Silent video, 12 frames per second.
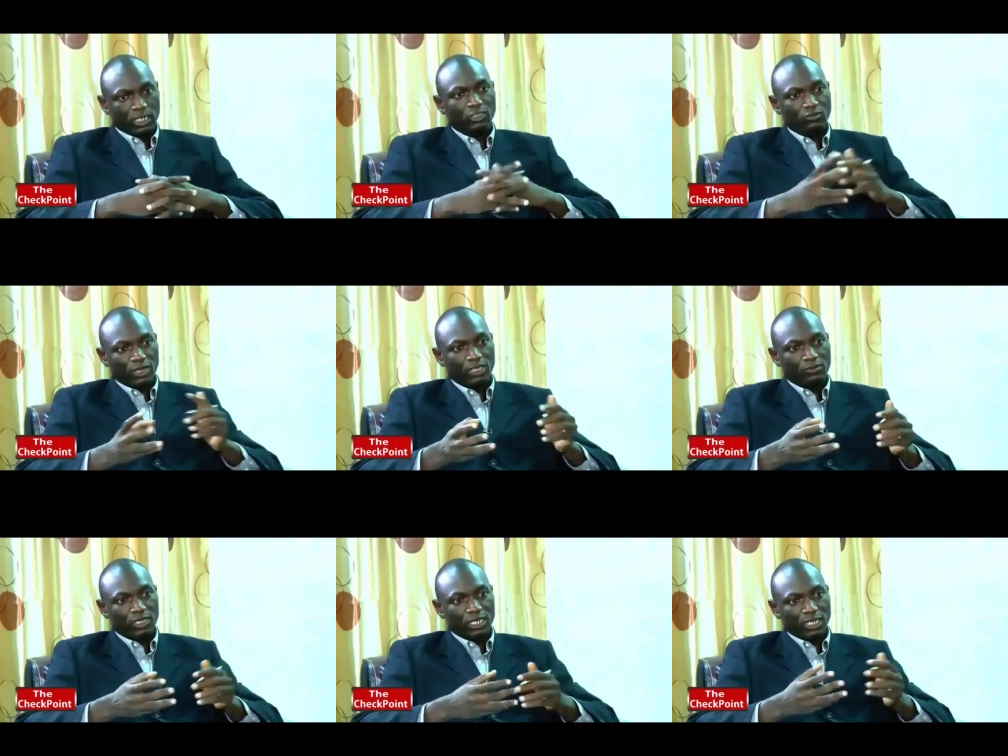Yeah, that's
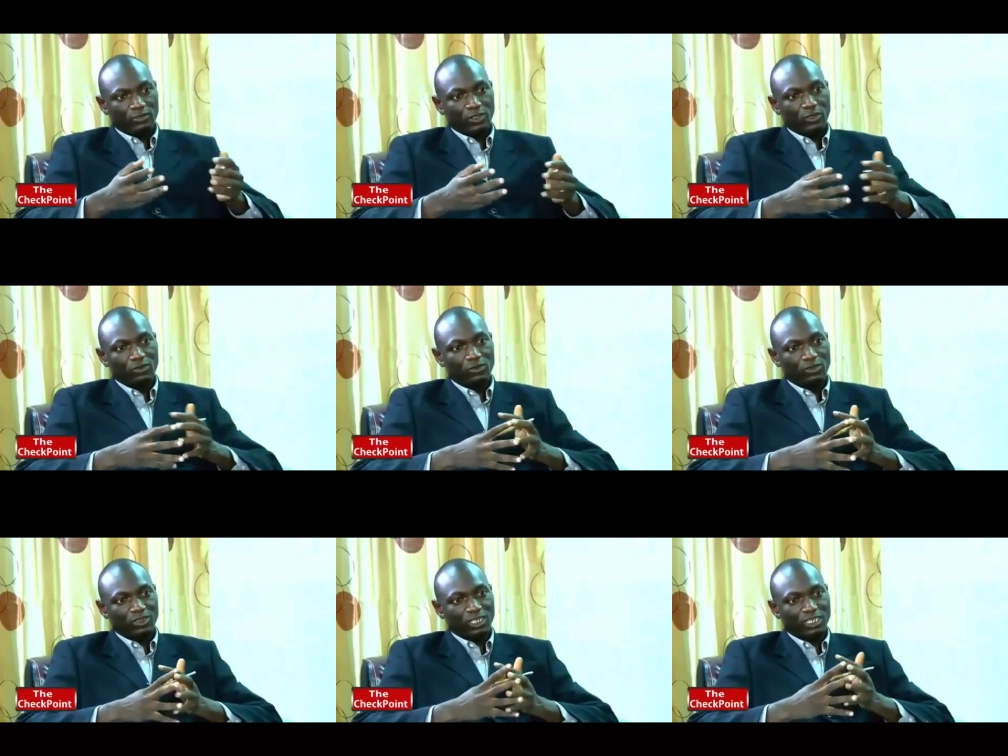why we can have a
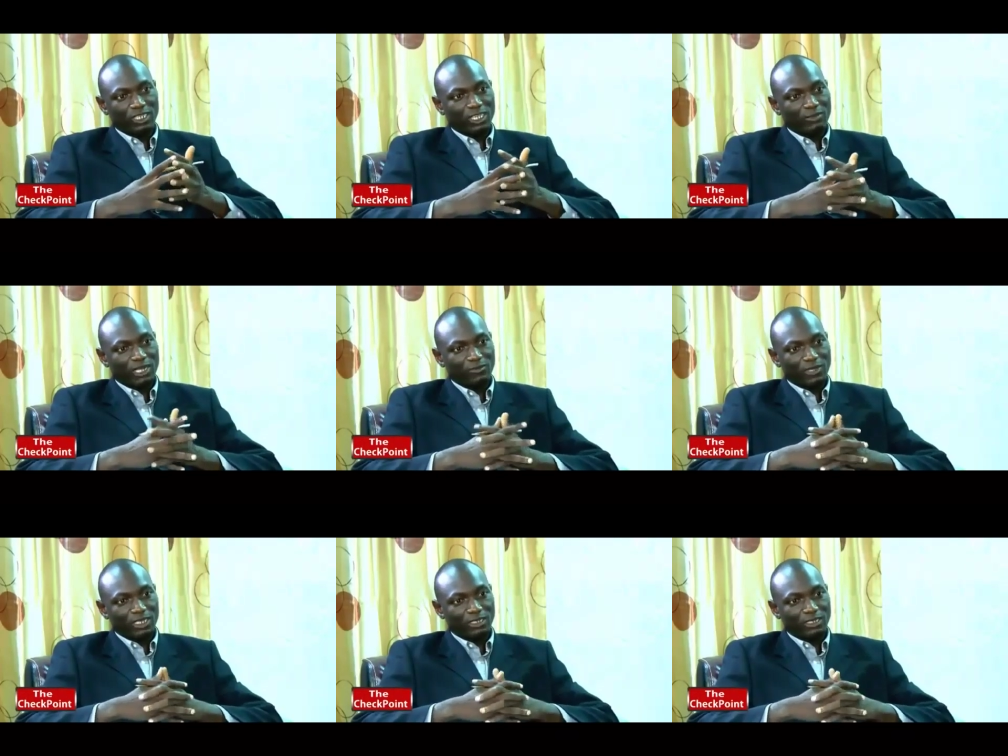solution, hence they are man.